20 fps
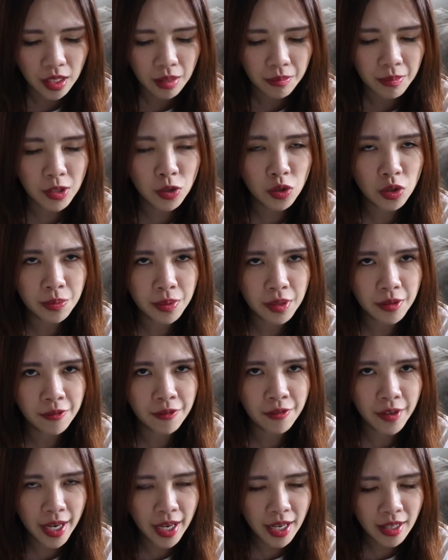But to be
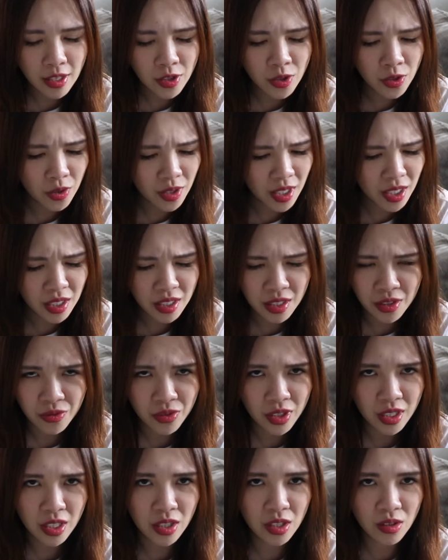fair, the soda doesn't
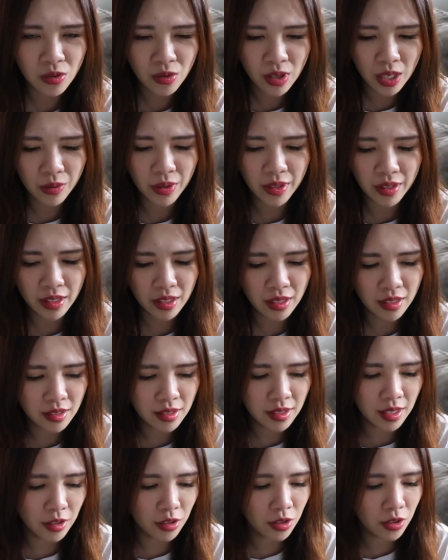really go well with
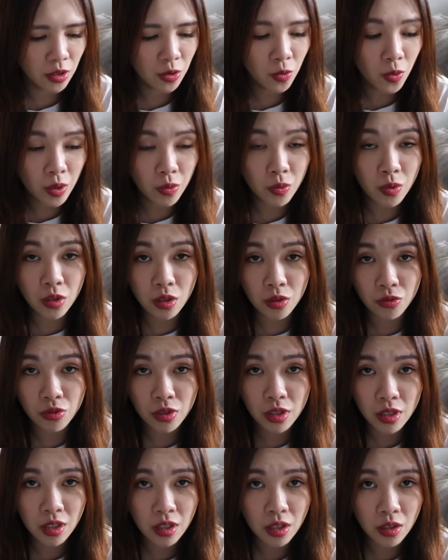these. You know what would
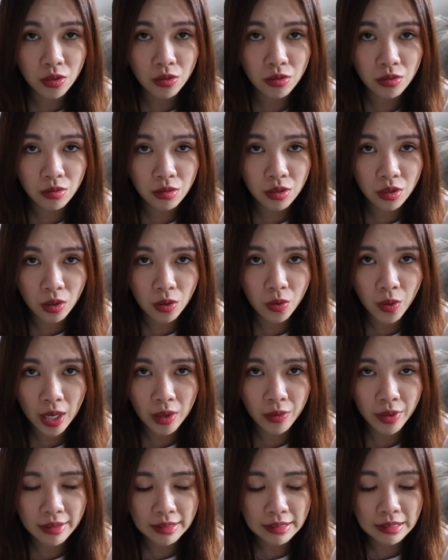really go well
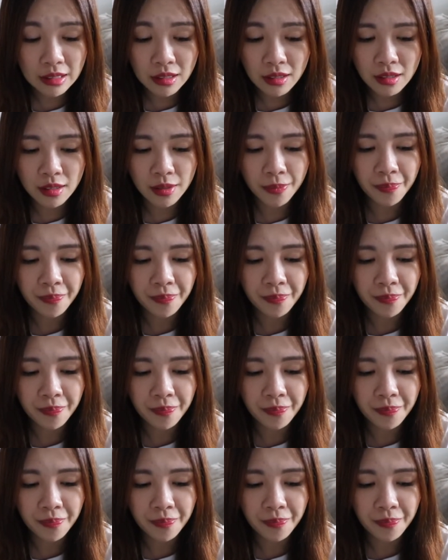with these?